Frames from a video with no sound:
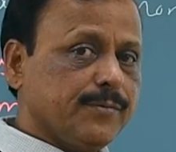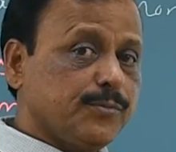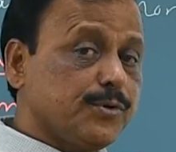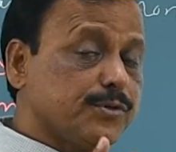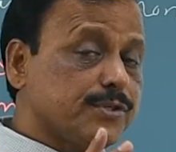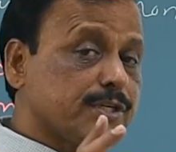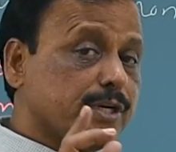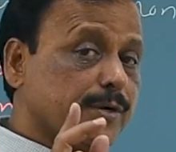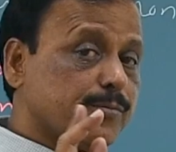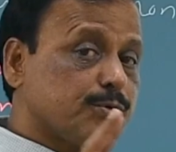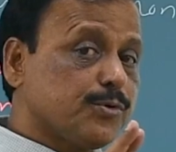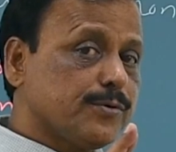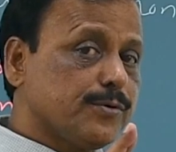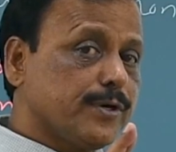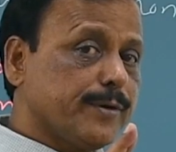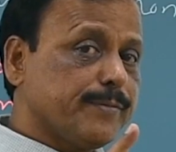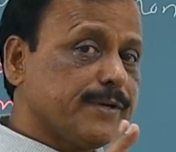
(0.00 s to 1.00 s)
fusion of
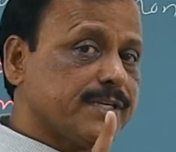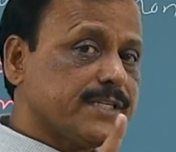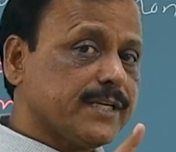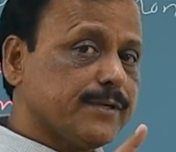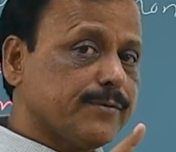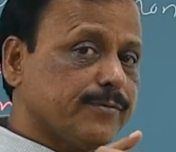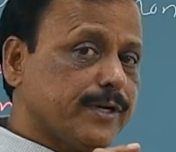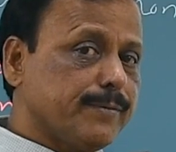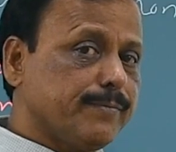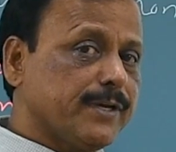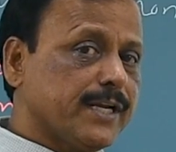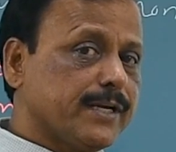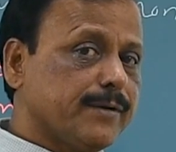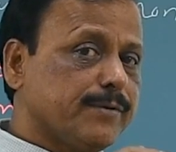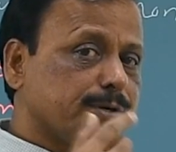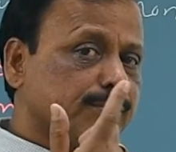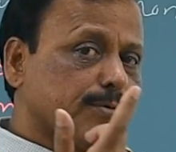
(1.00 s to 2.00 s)
two gametes, that one male
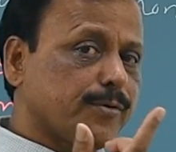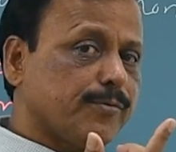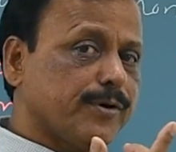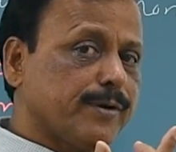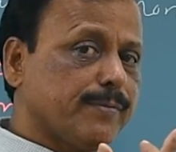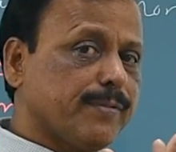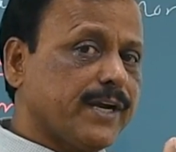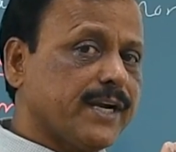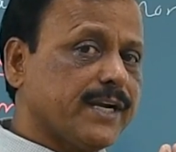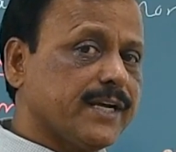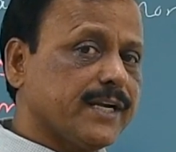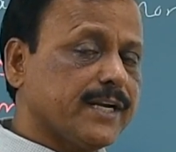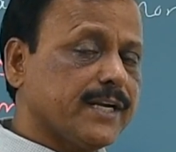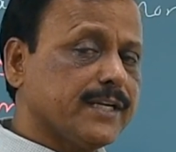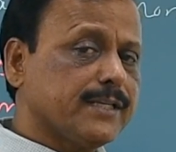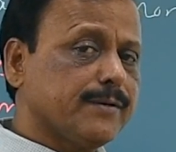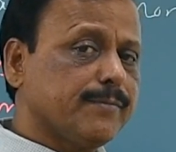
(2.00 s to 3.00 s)
gamete from one plant and
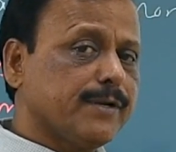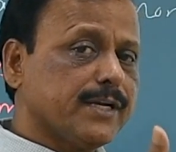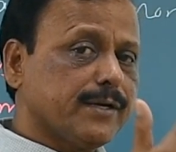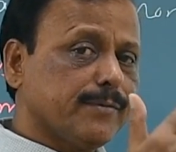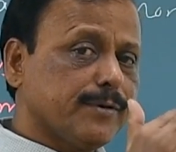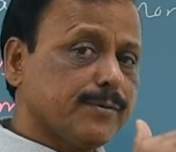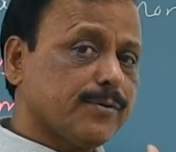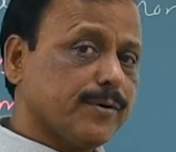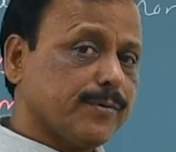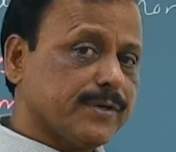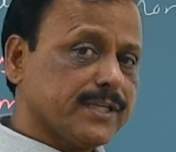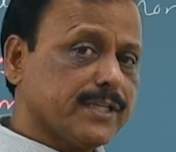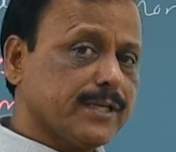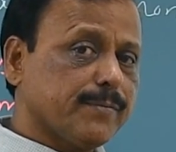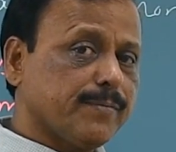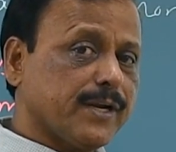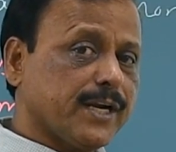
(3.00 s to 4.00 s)
another male gamete from
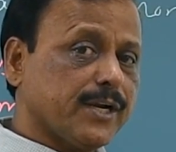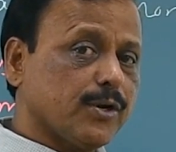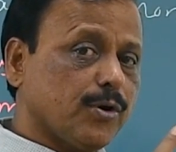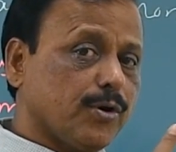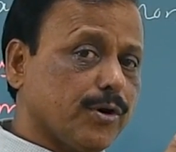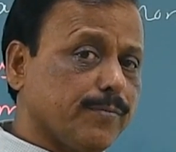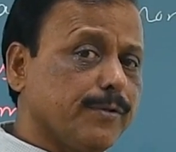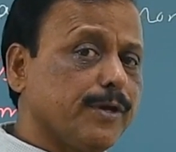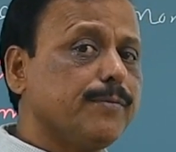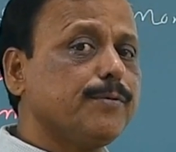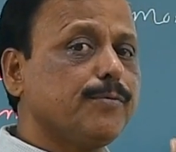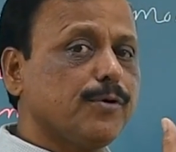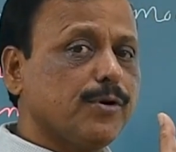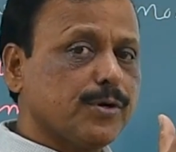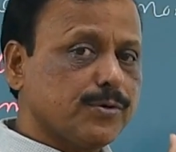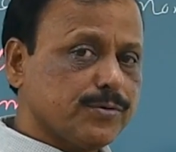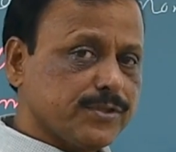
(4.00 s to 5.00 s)
another plant, or maybe
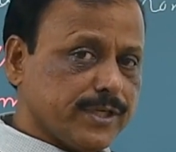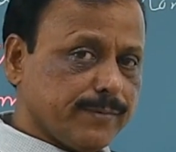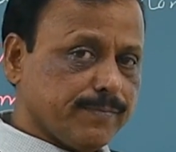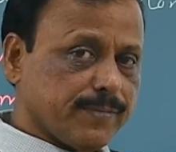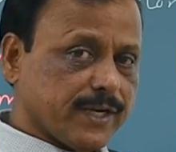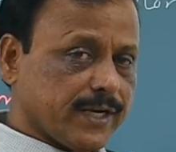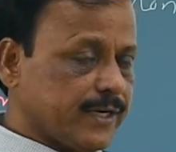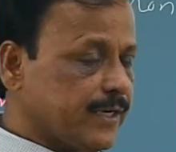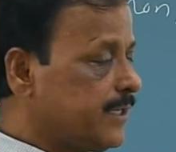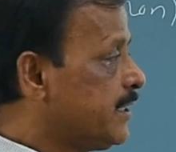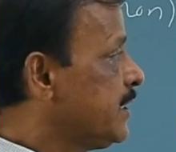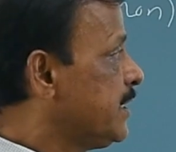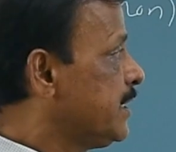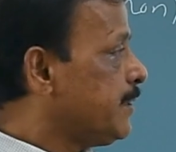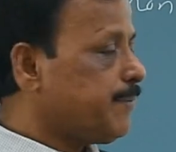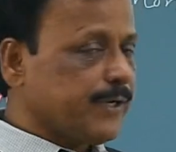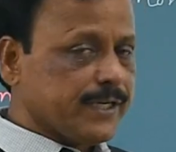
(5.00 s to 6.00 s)
belong to same plant,
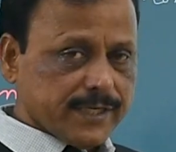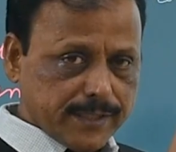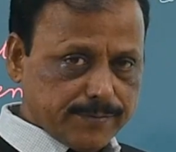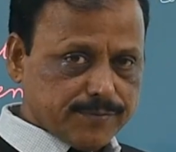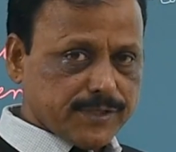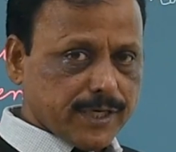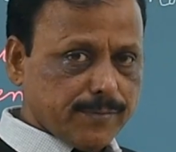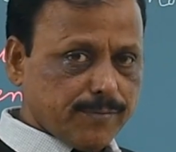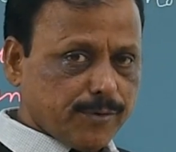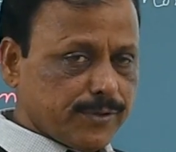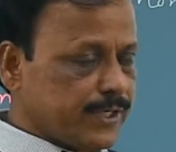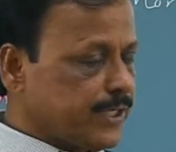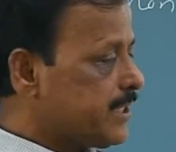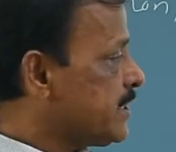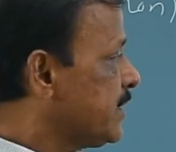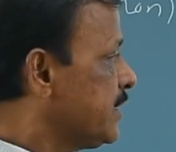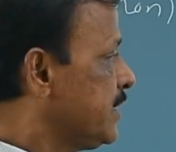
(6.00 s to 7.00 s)
depend if self
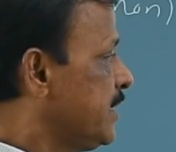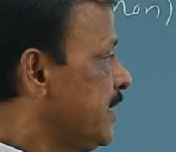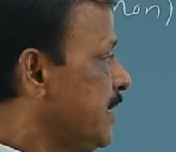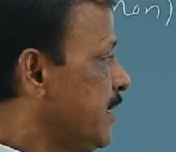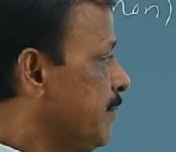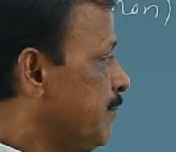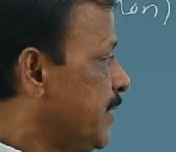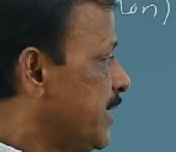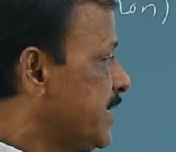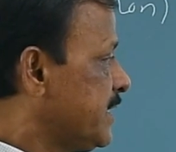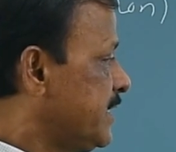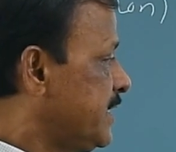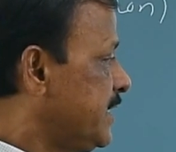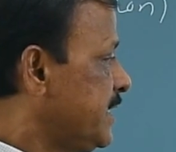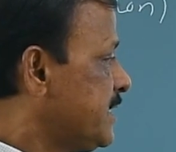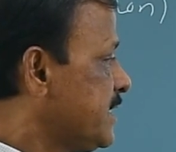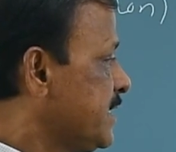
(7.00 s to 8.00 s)
pollination.
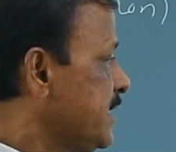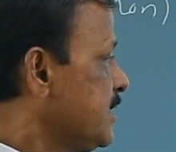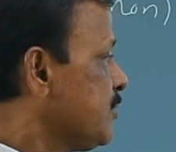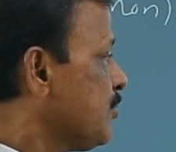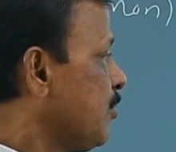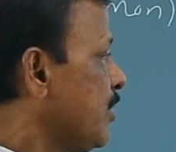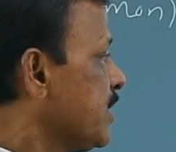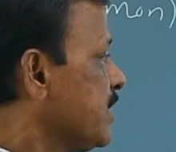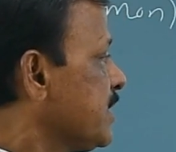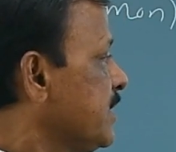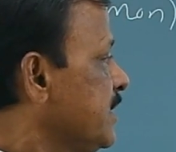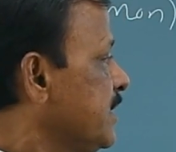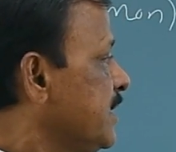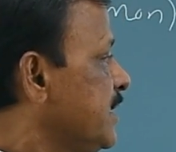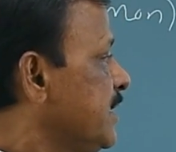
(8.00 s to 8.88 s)
But this is what